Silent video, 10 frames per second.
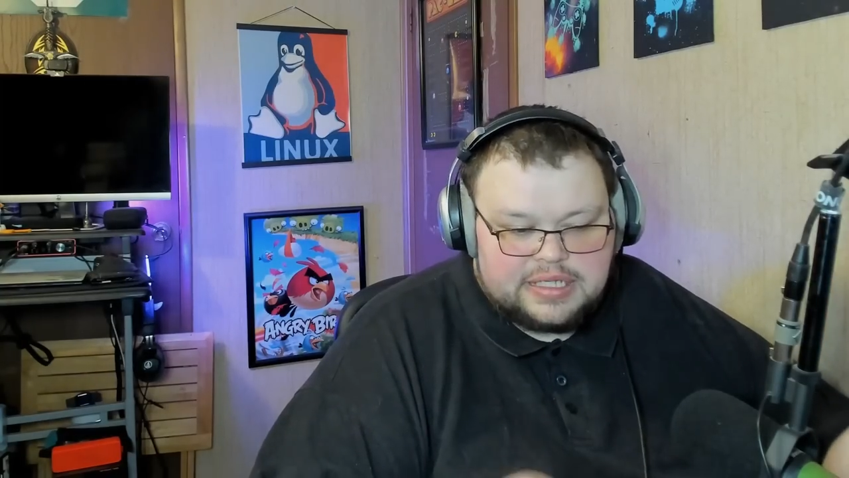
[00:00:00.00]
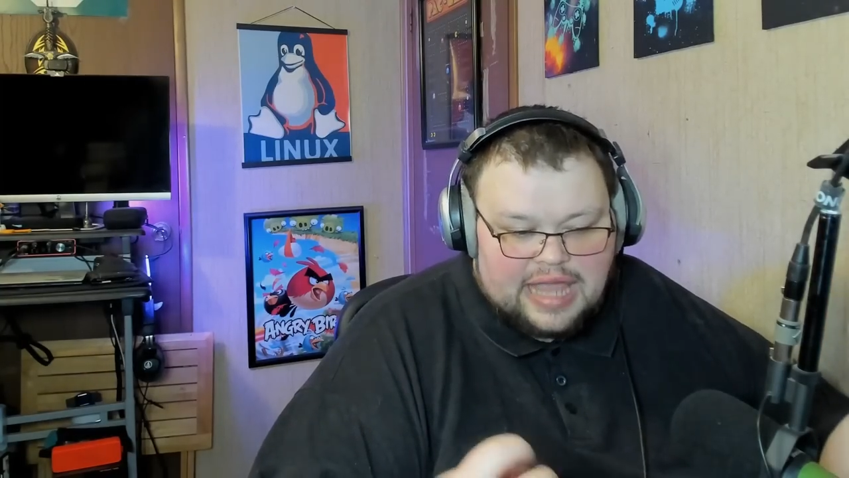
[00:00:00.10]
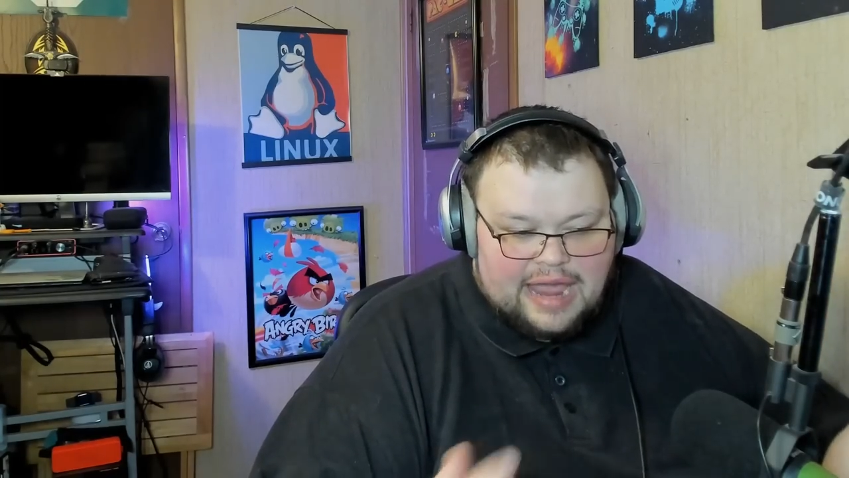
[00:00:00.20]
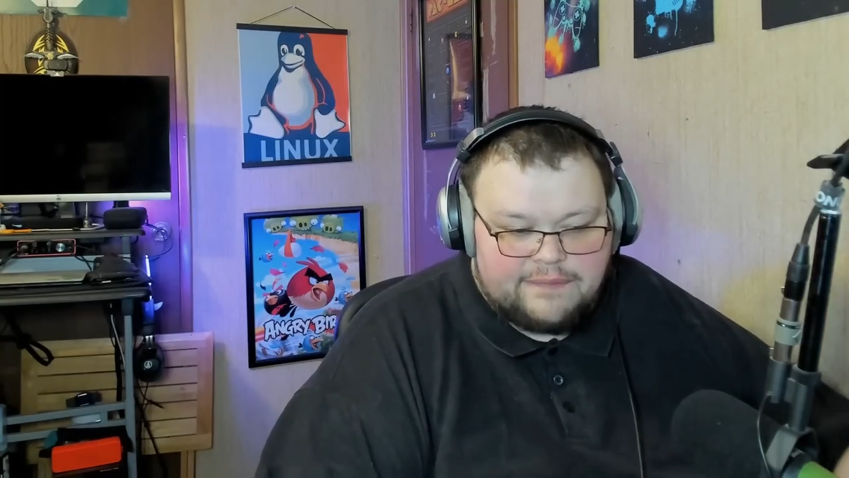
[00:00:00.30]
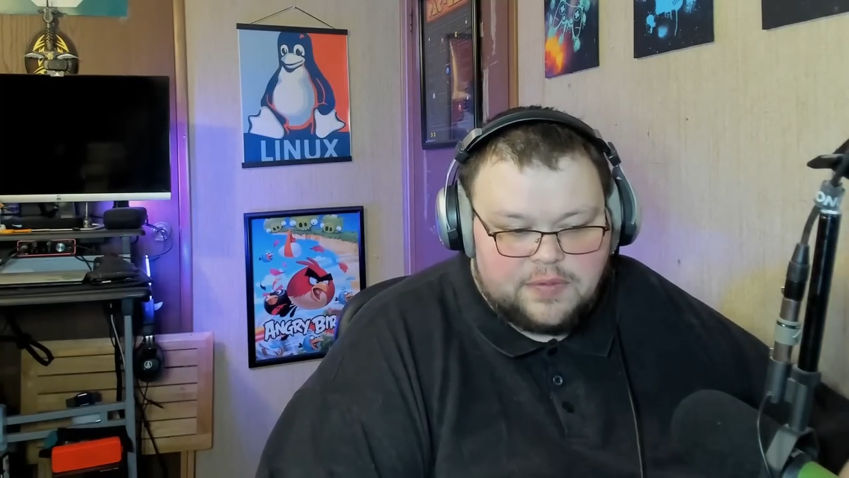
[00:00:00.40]

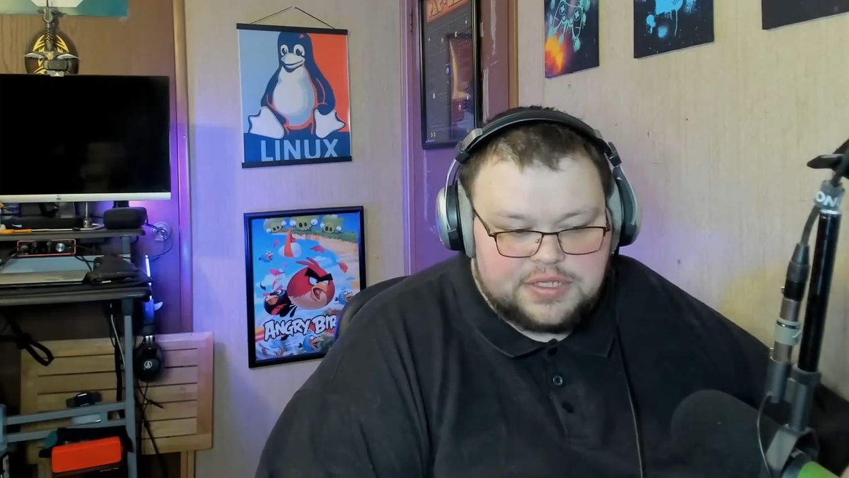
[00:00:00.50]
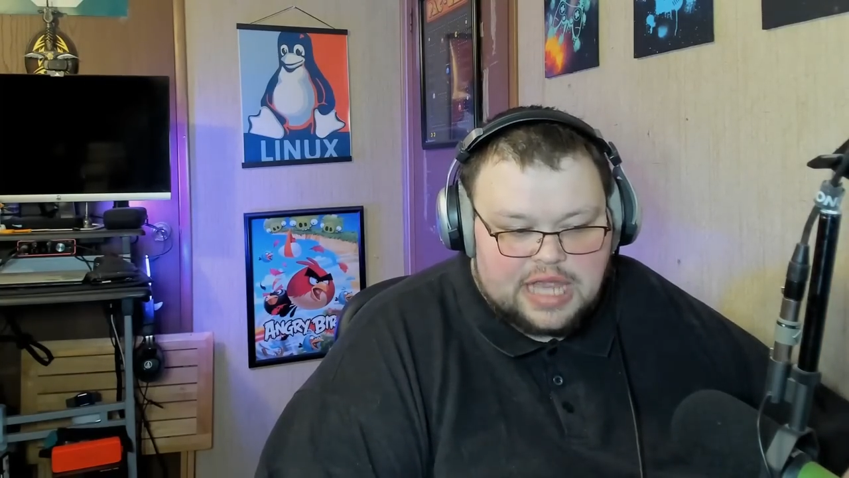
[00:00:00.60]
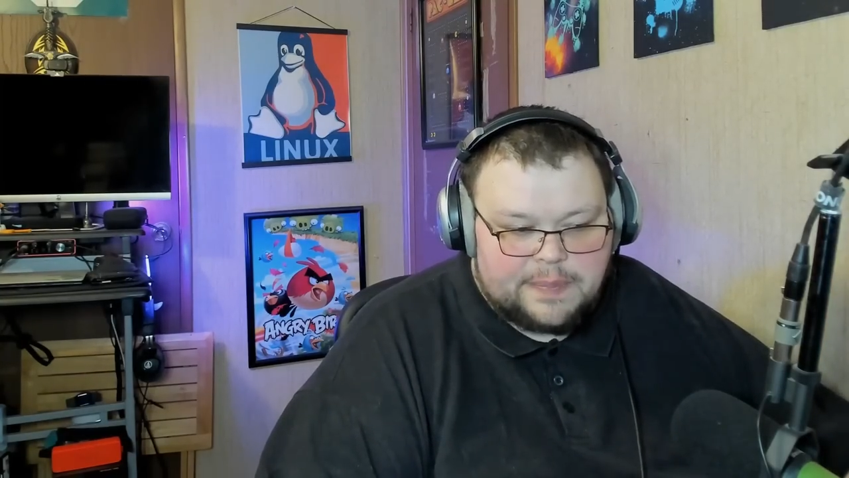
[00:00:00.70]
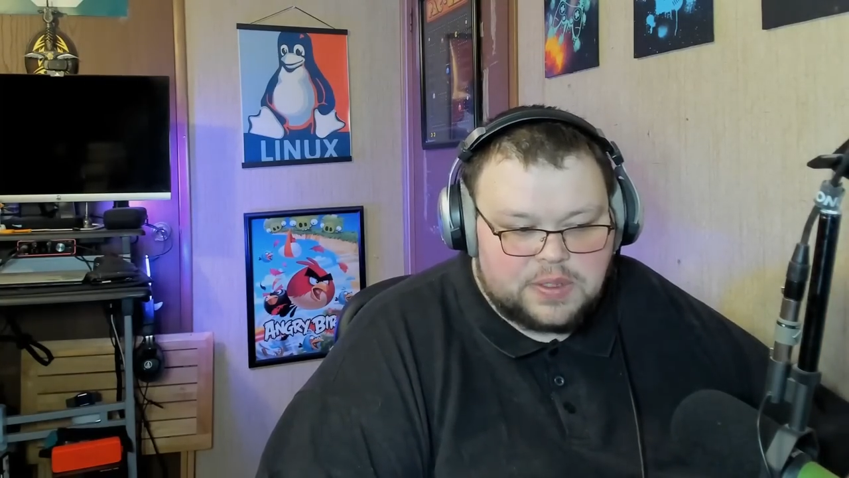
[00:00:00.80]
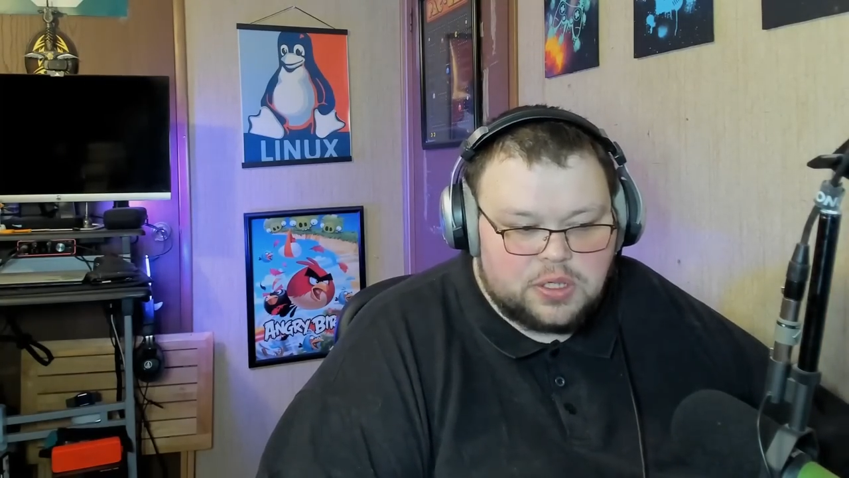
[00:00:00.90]
have those
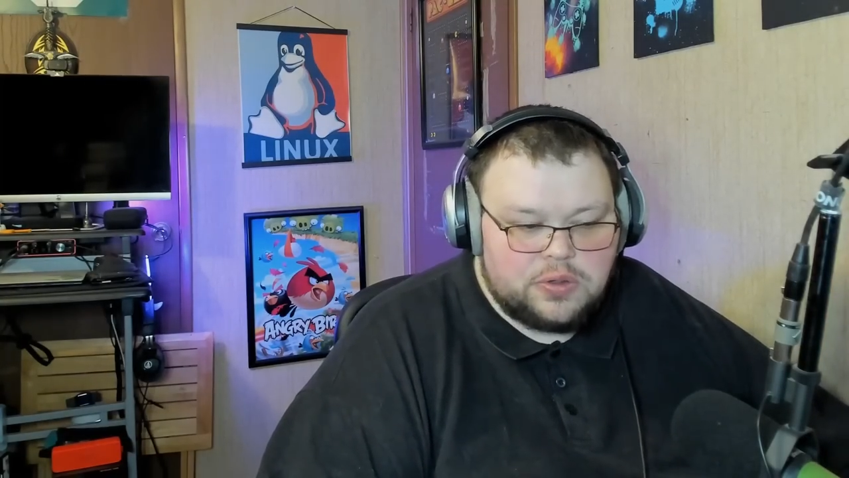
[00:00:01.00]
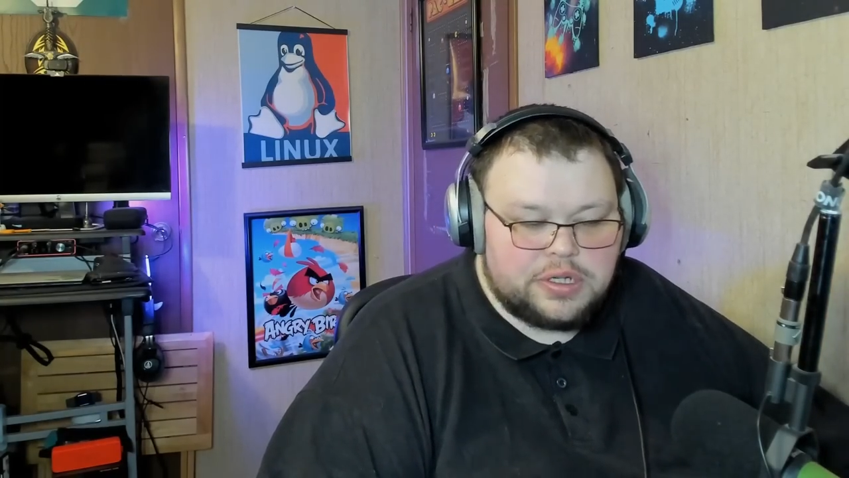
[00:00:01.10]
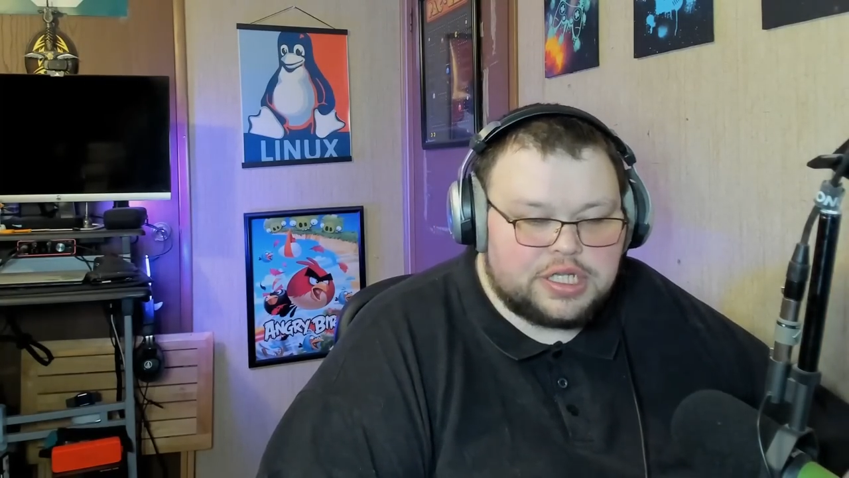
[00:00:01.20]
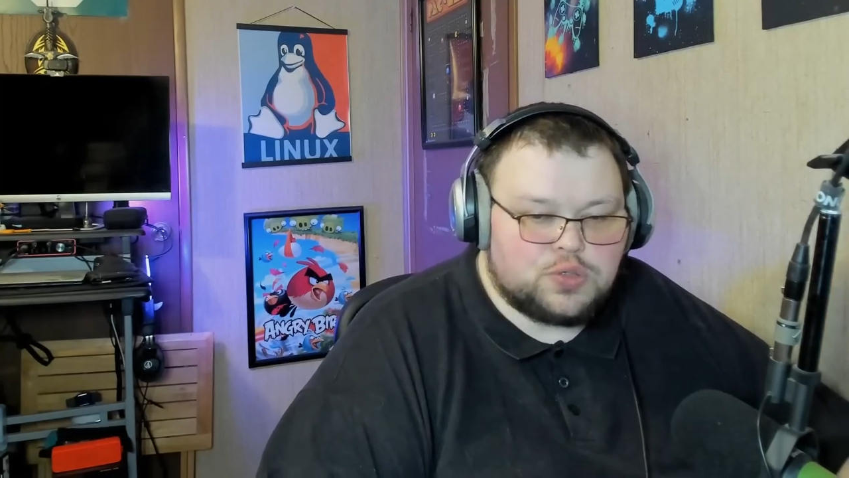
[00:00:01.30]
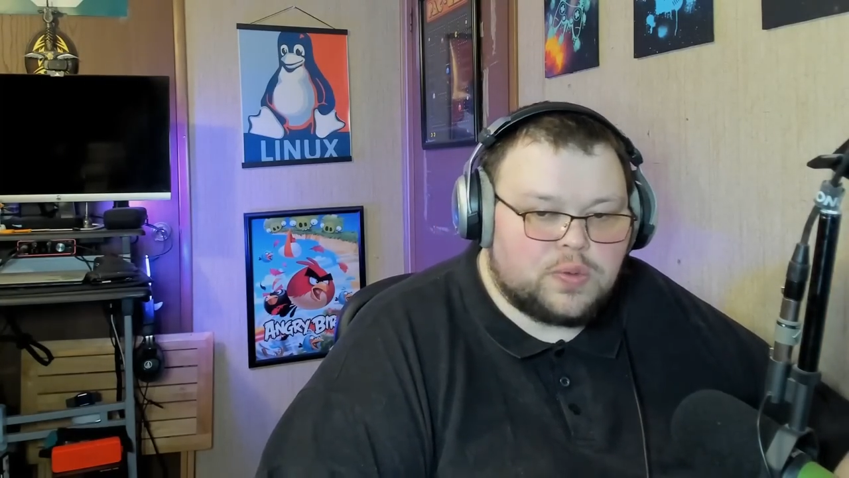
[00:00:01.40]

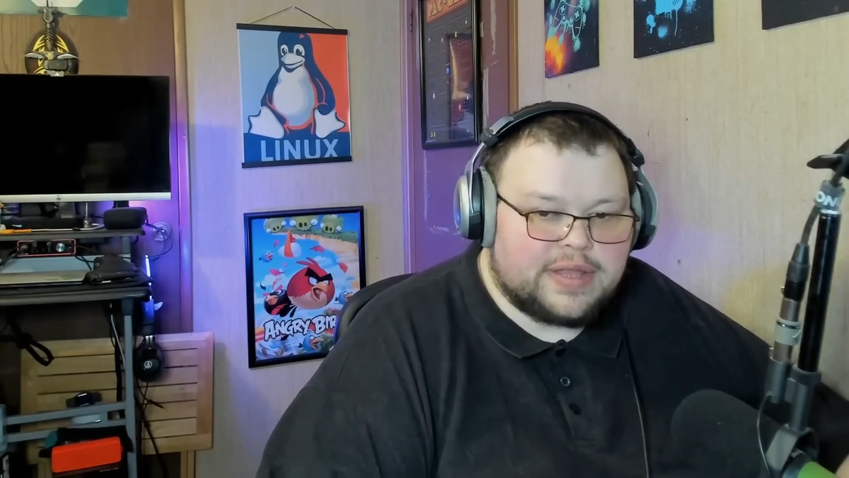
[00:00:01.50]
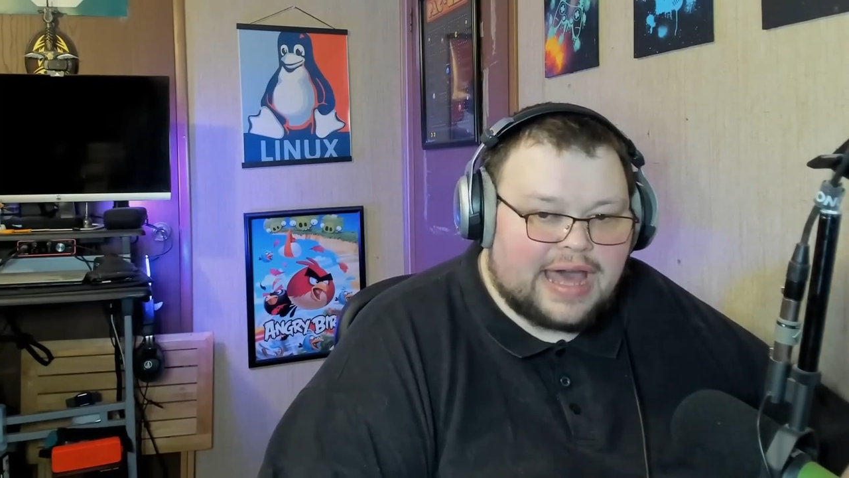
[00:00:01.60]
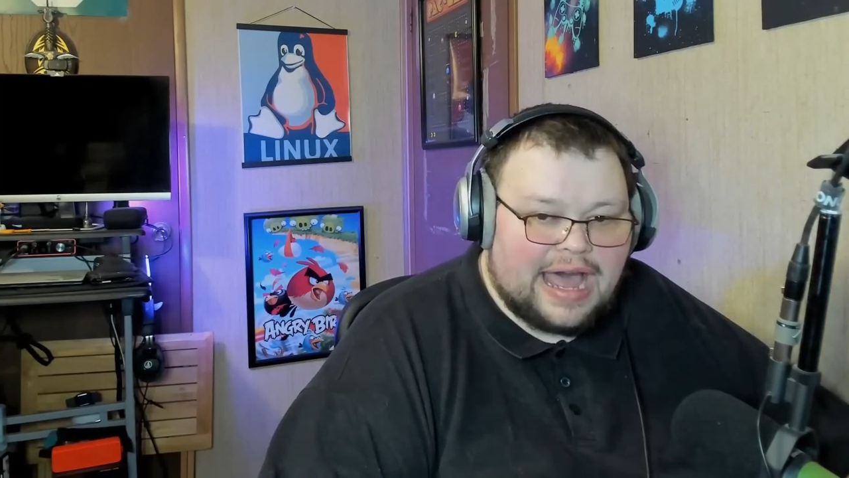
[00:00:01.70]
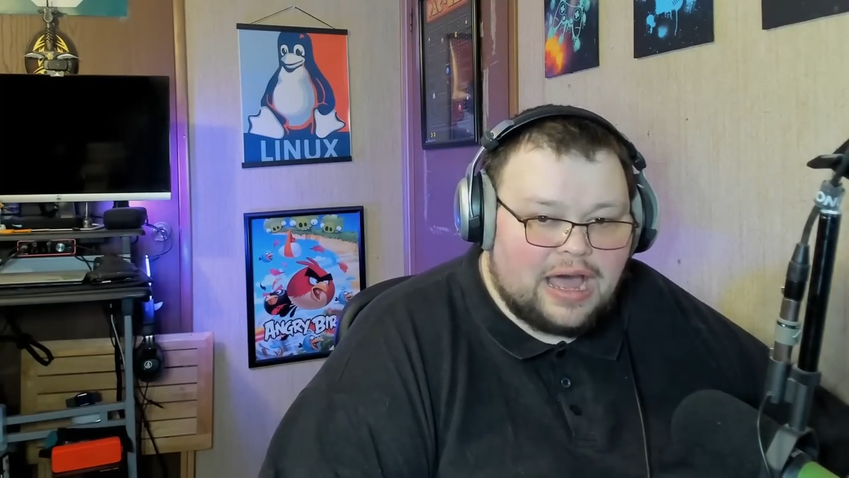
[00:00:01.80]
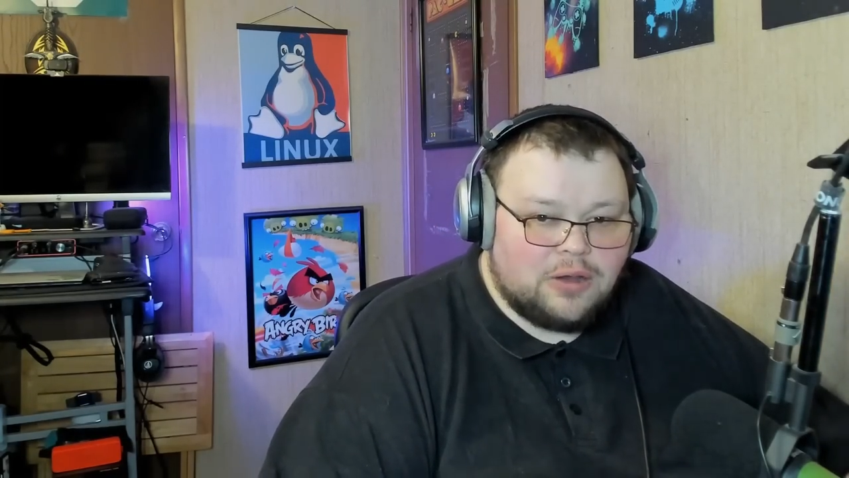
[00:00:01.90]
opportunities
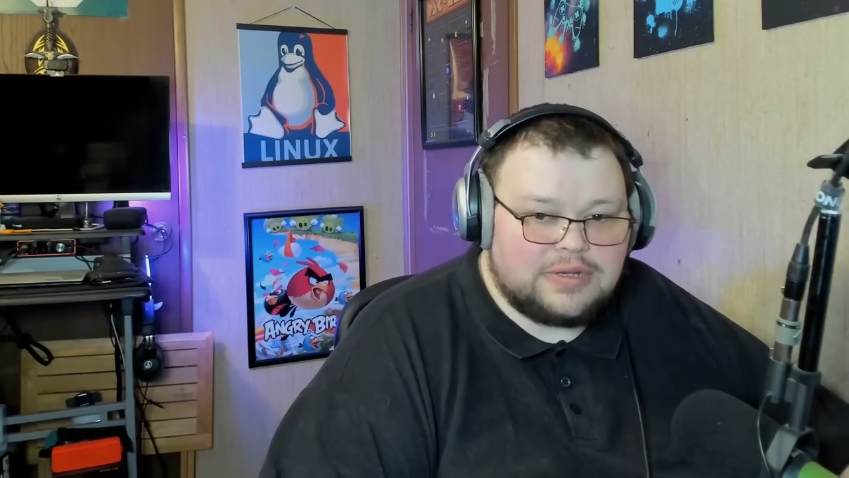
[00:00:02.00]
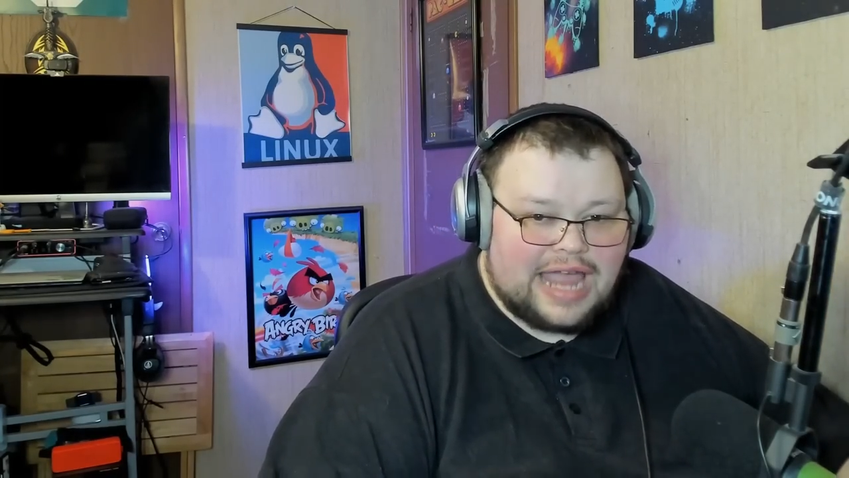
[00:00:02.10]
without